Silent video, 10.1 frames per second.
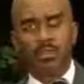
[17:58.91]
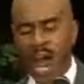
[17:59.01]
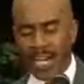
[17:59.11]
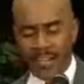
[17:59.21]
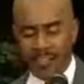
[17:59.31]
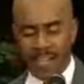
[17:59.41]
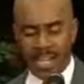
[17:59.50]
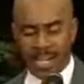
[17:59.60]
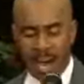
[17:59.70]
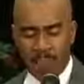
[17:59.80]
Writing Amen.
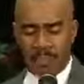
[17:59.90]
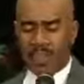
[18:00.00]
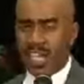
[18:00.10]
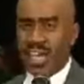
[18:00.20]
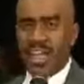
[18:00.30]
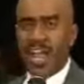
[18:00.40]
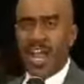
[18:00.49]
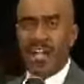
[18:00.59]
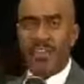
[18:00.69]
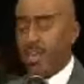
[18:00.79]
me upset and
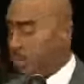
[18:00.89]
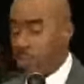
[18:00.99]
angry.